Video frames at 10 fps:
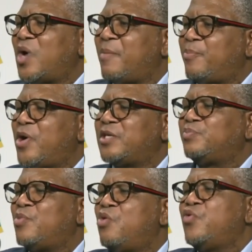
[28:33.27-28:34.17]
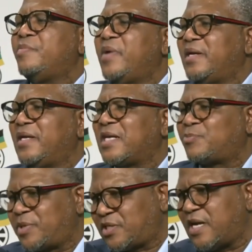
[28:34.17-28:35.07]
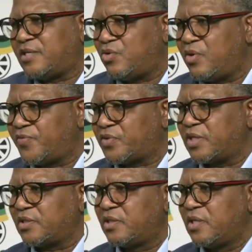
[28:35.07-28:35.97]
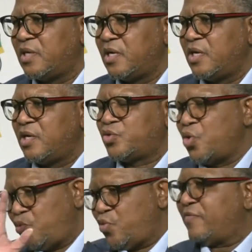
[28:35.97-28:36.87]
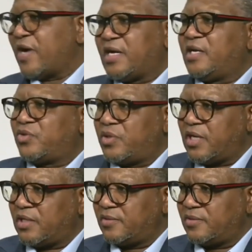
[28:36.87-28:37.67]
appoint more women as presiding officers. So we have agreed on that.